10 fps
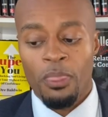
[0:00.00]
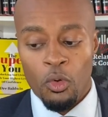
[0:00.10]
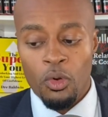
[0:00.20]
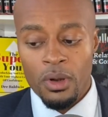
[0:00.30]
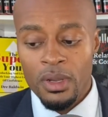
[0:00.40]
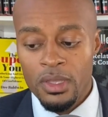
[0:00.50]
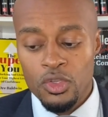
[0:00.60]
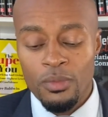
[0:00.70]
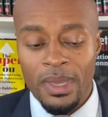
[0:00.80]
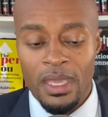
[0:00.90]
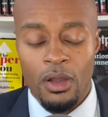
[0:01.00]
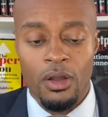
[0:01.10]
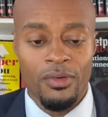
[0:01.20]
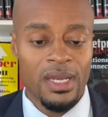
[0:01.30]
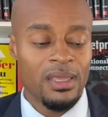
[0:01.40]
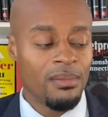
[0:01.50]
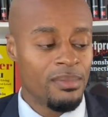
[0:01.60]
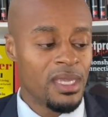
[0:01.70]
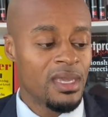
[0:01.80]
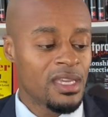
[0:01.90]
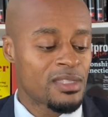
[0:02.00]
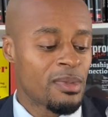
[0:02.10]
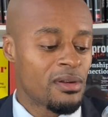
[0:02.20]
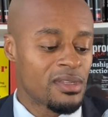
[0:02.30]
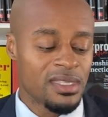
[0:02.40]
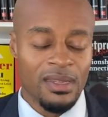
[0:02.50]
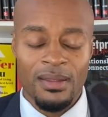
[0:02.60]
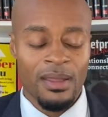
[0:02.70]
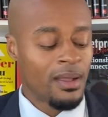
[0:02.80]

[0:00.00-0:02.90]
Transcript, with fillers: or you may already be experiencing.